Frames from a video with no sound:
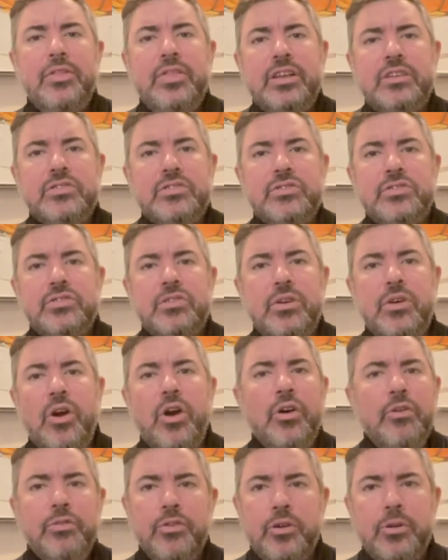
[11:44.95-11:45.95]
is
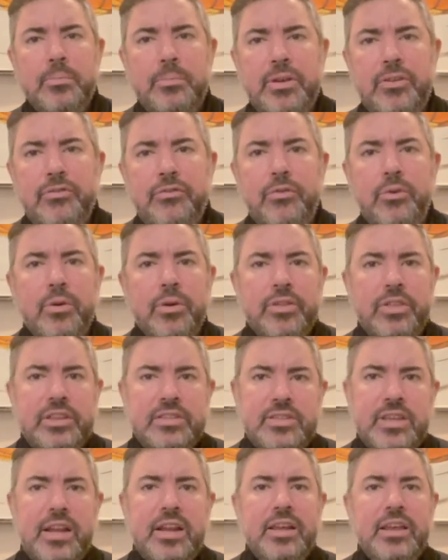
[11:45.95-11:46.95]
over before the
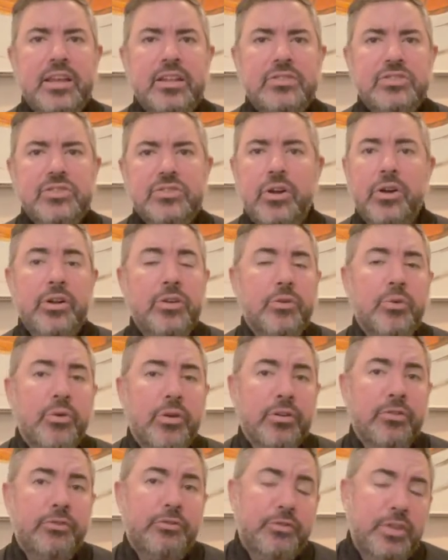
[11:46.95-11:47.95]
Senate can start or
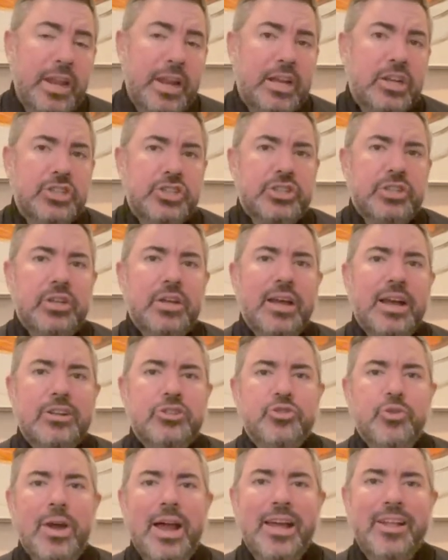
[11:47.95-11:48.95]
finish a
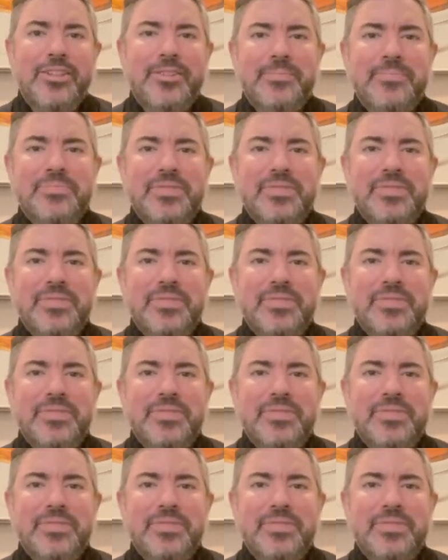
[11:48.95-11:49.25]
trial?